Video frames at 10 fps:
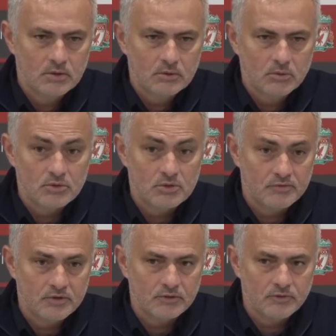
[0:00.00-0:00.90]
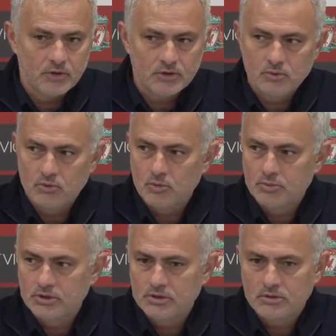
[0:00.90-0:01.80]
it was difficult for us to cope
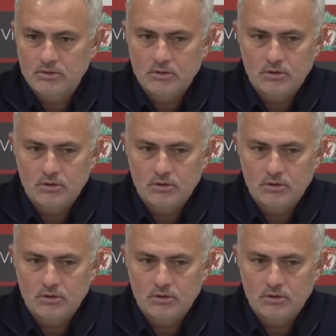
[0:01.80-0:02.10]
with it.